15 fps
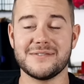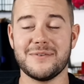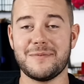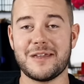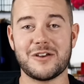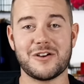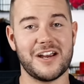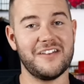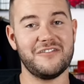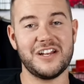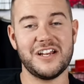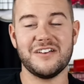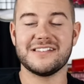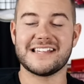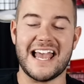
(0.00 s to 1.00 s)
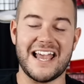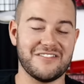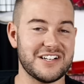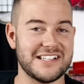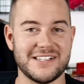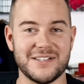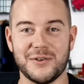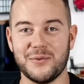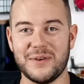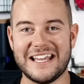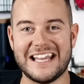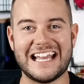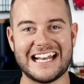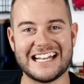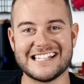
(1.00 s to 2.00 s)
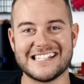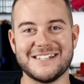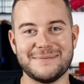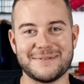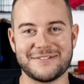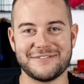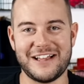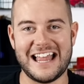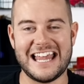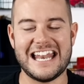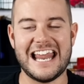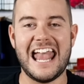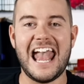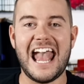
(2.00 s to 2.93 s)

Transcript: We make Cricut videos every single week and it's super fun.